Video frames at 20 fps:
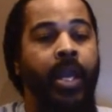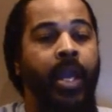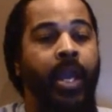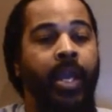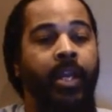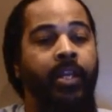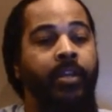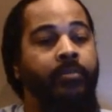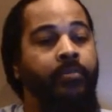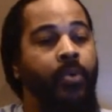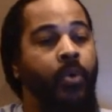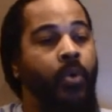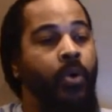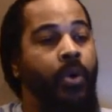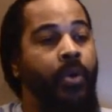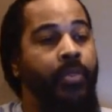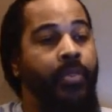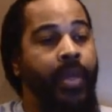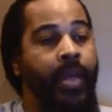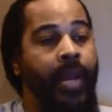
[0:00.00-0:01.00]
any
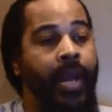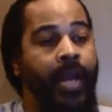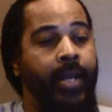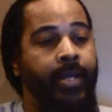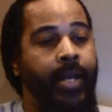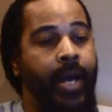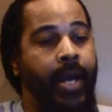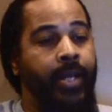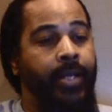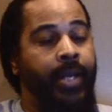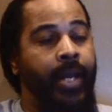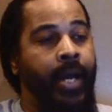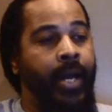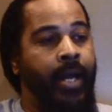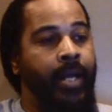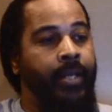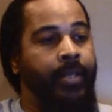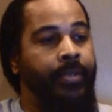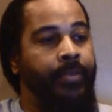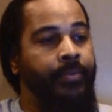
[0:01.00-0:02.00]
more, that I die
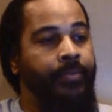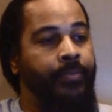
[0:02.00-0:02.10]
not.